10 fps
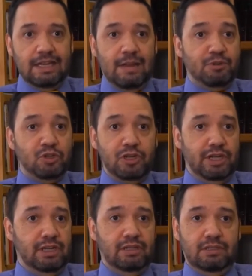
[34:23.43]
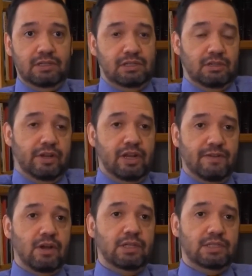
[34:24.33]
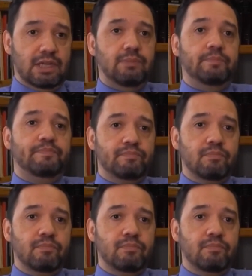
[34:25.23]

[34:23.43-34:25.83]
an opportunity to let their creative outlets out.